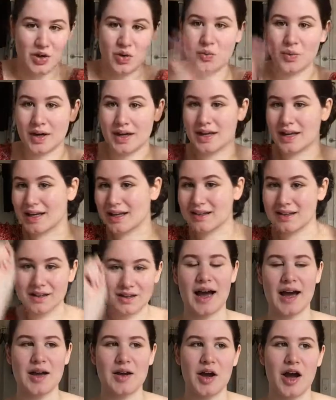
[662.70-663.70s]
what can I,
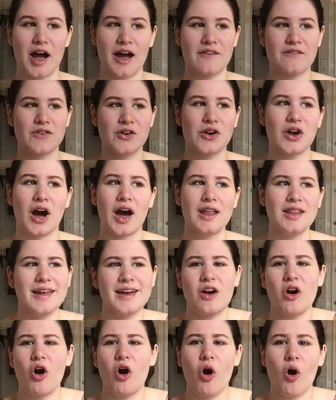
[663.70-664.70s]
I, I forgot
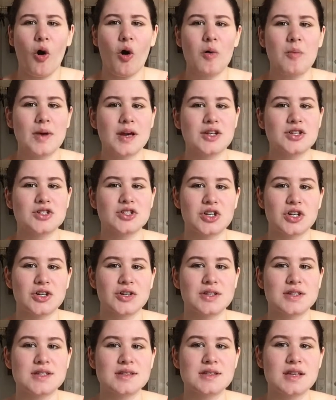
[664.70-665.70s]
like all my
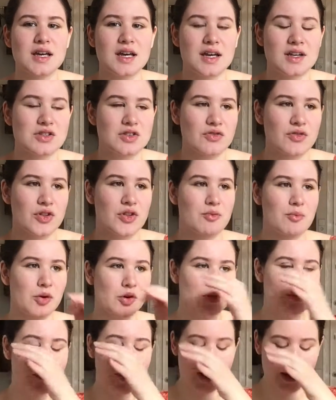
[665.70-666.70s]
shirts. So for the
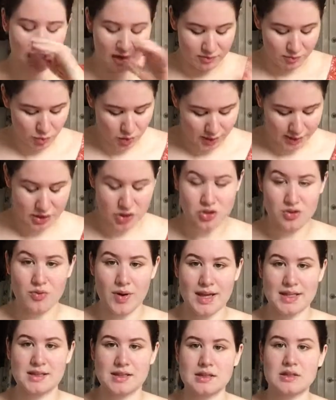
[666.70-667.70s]
most part, I have more like
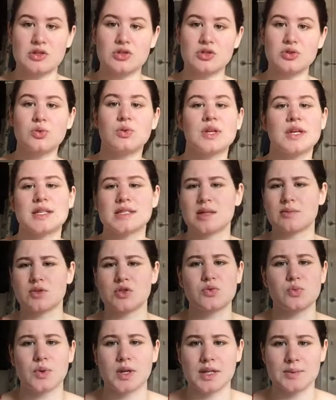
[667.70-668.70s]
dresses and tunics. I'm
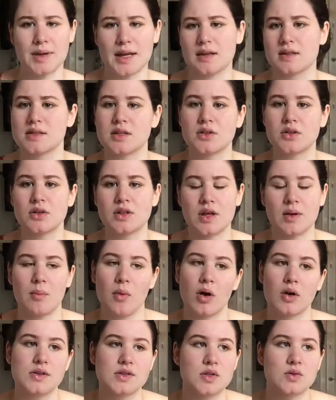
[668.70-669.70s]
just wearing pants under
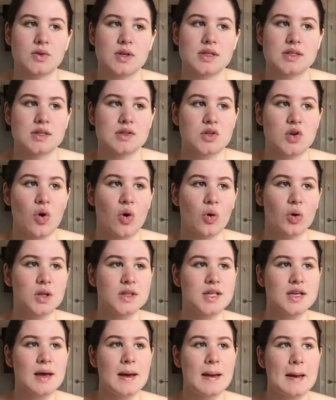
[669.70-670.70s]
them also because it's
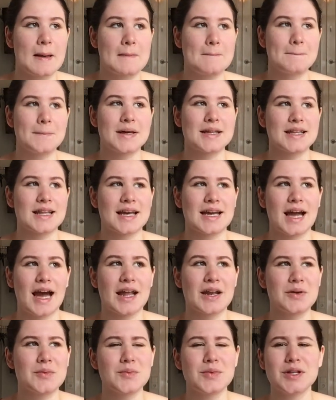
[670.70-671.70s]
cold. But like
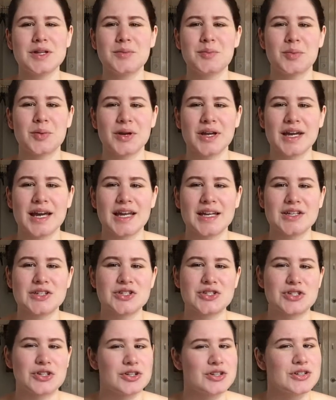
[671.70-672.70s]
I didn't really bring any
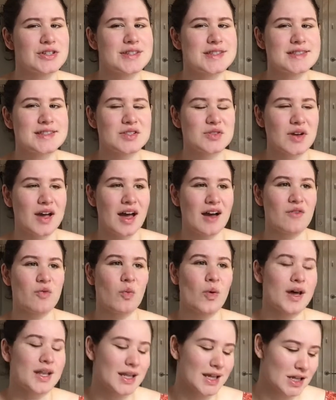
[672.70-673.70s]
shirts. So I
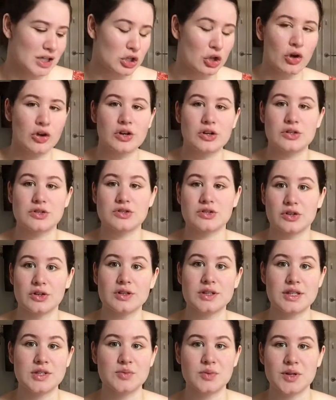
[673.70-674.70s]
have one like longer
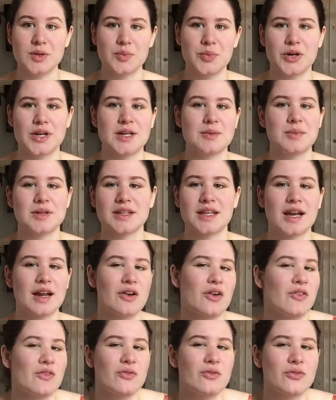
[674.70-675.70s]
skirt that's really pretty, but then I
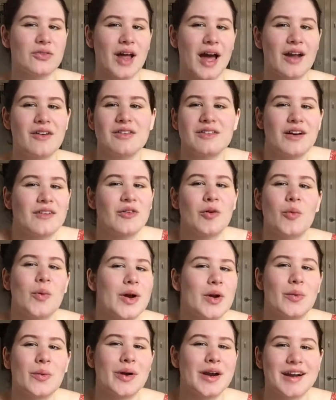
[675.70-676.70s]
don't, I don't have a
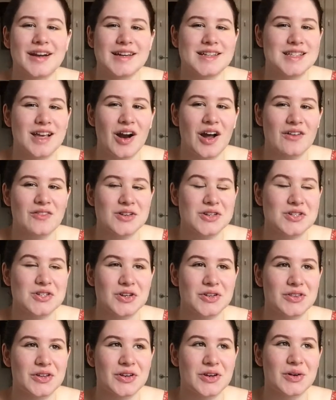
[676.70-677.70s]
way to wear it because I don't have a
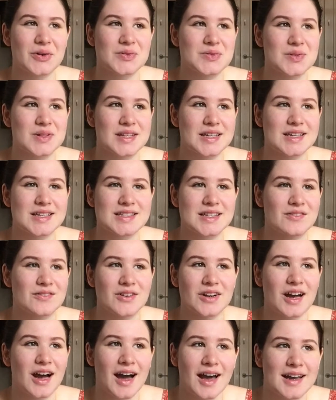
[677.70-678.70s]
shirt that goes with it because I
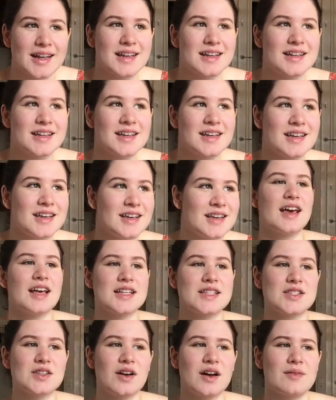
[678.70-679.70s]
forgot it.
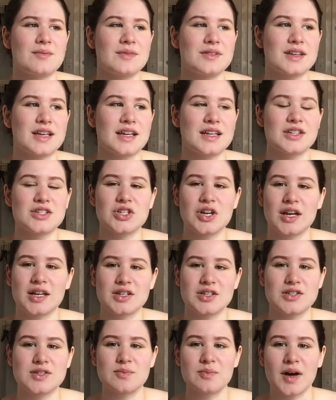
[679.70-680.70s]
So I'm gonna try
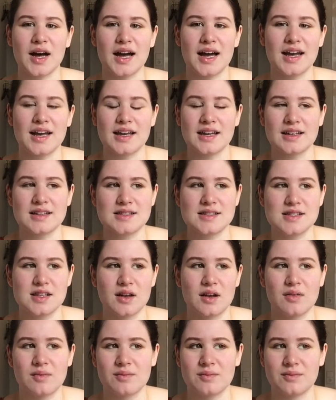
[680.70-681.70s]
to just buy
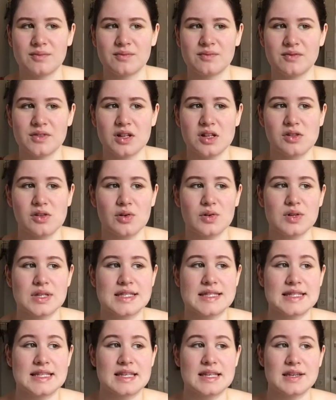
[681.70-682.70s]
some
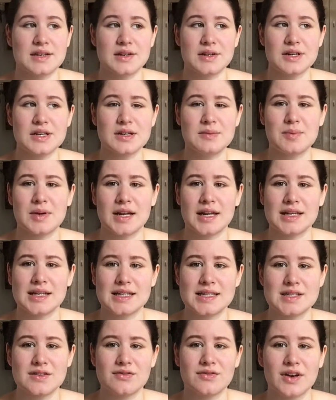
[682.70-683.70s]
clothes here, but I
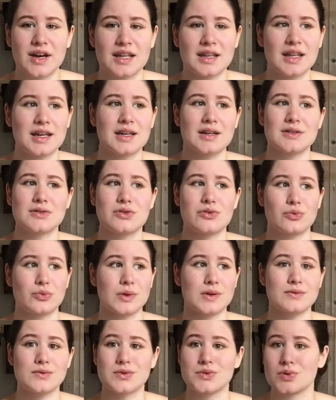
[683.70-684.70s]
need to find like a
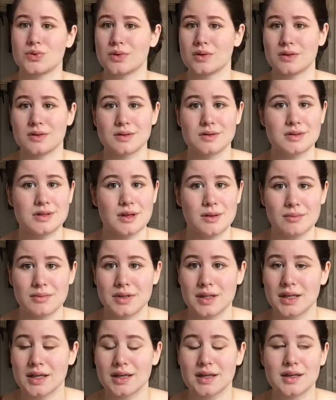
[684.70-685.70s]
thrift store or
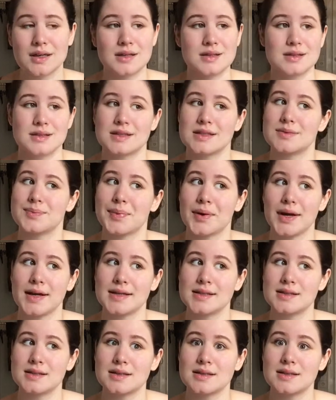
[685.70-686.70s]
something because these
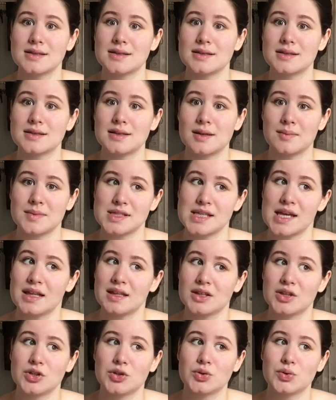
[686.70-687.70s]
prices, I'm
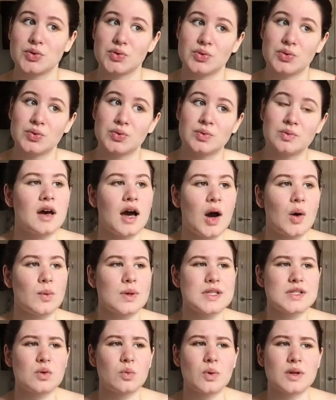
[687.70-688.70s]
telling you. I
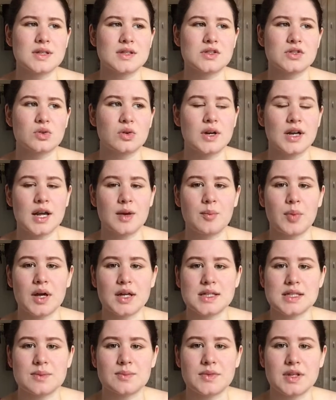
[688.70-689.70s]
went to one store and I
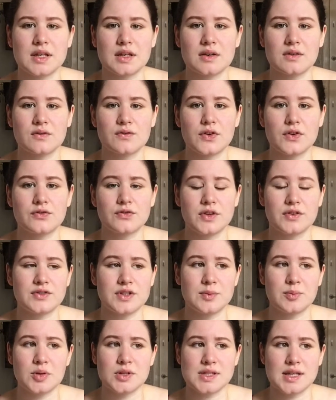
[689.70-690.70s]
bought something for
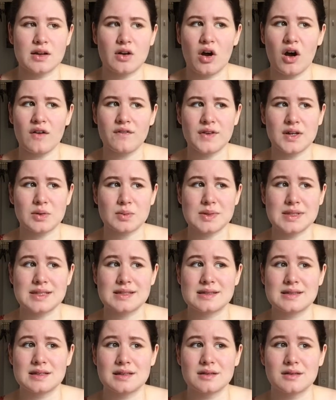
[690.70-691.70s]
50% off and it was
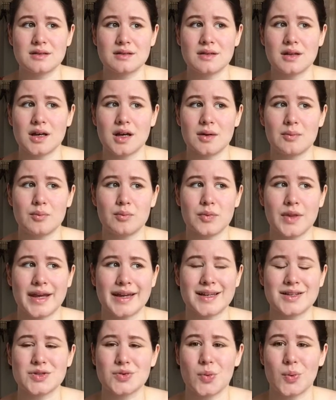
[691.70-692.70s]
still
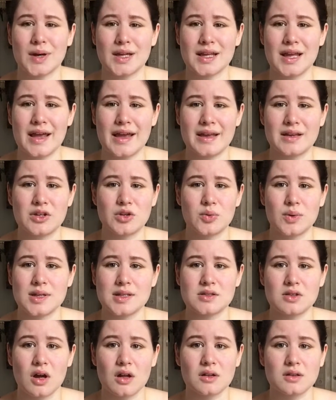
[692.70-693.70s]
like 28
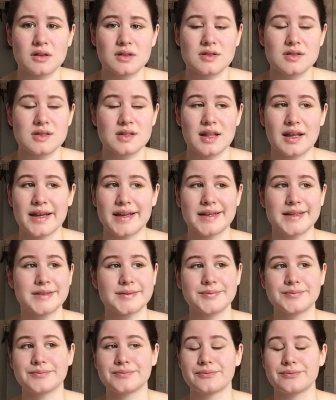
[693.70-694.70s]
US dollars like
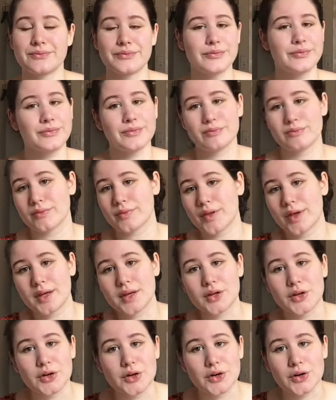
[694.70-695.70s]

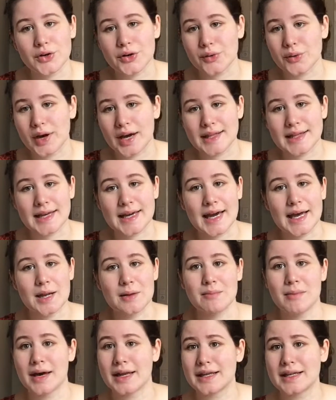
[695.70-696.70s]
your girl don't got that kind
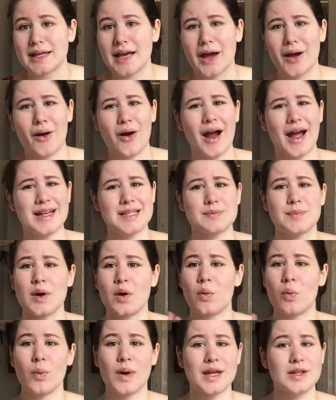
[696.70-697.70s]
of money I, I
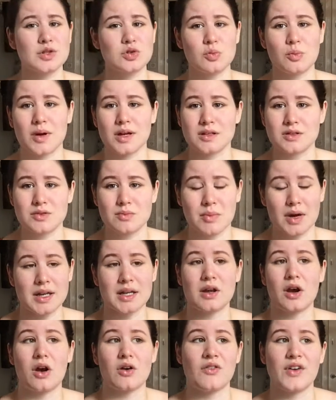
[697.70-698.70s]
spent way too much
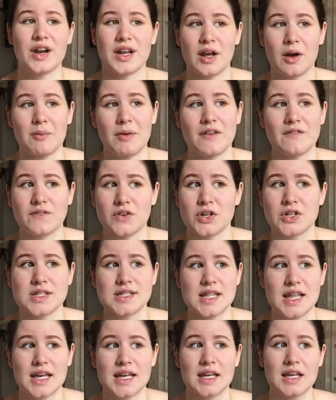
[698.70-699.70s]
money already on my
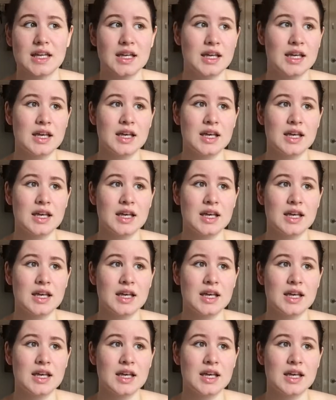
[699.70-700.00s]
first like